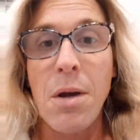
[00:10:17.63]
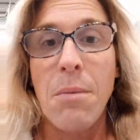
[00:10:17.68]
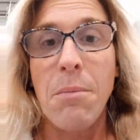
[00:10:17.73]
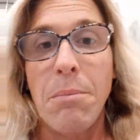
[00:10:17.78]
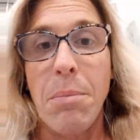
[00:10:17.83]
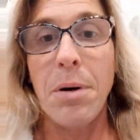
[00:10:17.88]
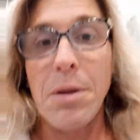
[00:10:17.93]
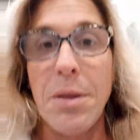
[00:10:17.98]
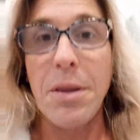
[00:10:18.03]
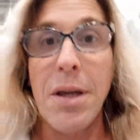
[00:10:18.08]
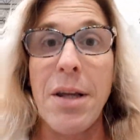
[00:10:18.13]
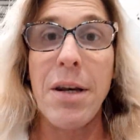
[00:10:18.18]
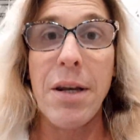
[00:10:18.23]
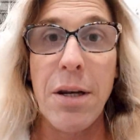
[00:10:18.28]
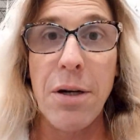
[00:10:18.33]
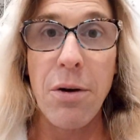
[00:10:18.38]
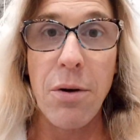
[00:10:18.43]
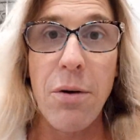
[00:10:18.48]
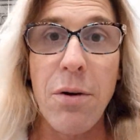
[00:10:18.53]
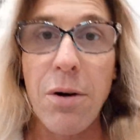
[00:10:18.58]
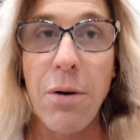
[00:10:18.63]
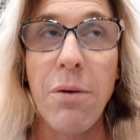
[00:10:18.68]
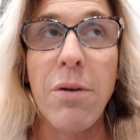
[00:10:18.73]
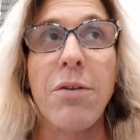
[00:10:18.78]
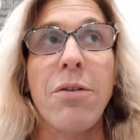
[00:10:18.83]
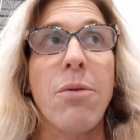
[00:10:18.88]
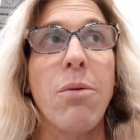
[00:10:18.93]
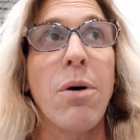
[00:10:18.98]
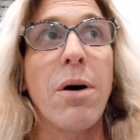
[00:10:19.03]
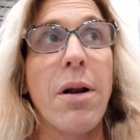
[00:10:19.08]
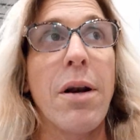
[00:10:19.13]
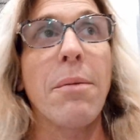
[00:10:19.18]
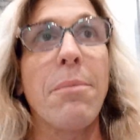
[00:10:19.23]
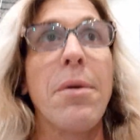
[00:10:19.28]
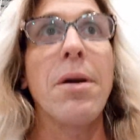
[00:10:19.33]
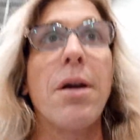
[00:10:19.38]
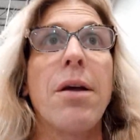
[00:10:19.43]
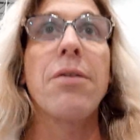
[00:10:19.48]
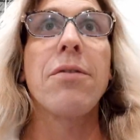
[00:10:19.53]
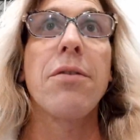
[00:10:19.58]
but then they don't know it's quantum
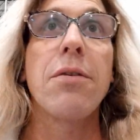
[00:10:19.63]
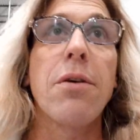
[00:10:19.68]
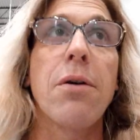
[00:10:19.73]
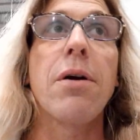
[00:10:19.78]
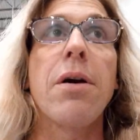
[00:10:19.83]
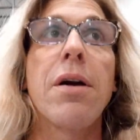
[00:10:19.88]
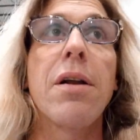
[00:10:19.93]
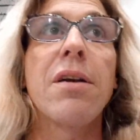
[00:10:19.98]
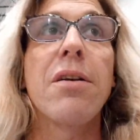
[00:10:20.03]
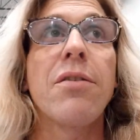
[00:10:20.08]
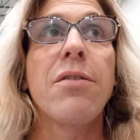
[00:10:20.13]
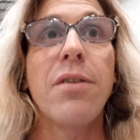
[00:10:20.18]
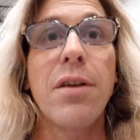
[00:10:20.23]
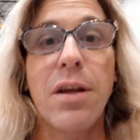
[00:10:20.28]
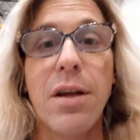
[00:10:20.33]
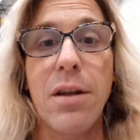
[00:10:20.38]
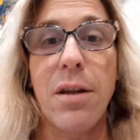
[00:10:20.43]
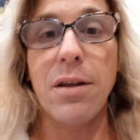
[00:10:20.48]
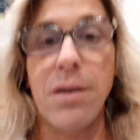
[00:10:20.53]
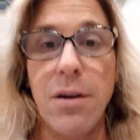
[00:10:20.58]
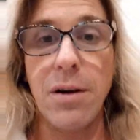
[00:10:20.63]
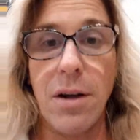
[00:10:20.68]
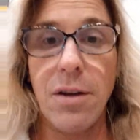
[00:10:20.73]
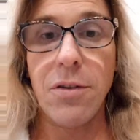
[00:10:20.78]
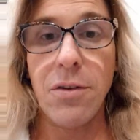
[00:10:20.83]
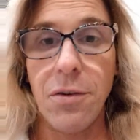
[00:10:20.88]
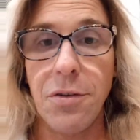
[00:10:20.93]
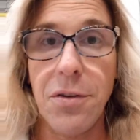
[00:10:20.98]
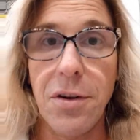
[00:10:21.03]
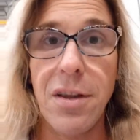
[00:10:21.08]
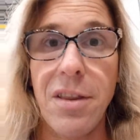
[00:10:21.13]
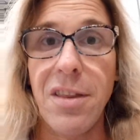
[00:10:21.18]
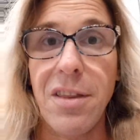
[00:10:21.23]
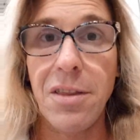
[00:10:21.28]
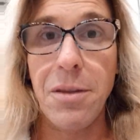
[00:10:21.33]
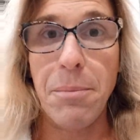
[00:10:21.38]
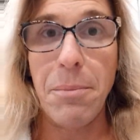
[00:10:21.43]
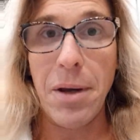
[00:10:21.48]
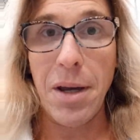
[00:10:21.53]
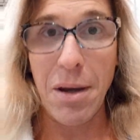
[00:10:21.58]
yet. So I understand that you guys will see that
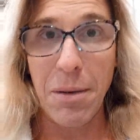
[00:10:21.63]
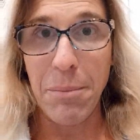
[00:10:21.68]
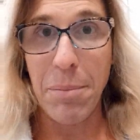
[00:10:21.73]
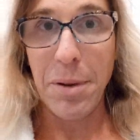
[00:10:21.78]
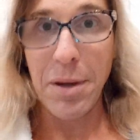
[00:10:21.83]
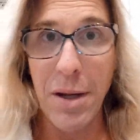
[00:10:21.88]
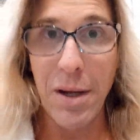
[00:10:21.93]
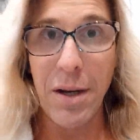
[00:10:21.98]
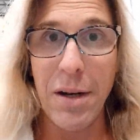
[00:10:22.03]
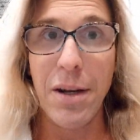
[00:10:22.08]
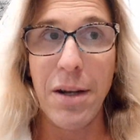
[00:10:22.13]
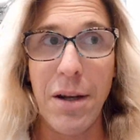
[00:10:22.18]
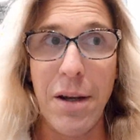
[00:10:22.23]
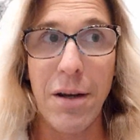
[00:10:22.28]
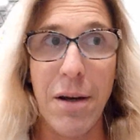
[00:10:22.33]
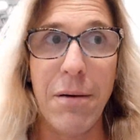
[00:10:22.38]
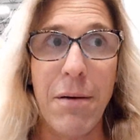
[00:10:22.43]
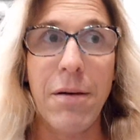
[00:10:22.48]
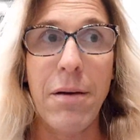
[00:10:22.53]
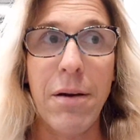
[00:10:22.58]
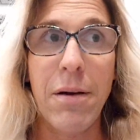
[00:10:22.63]
the MAMP idea